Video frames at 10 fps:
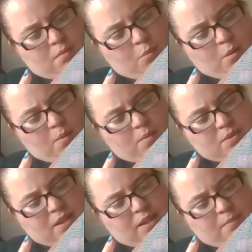maybe
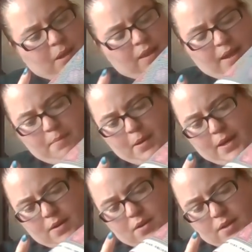once I get my light
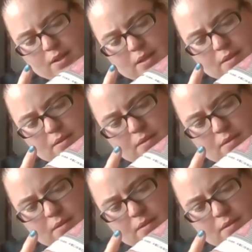pad on it.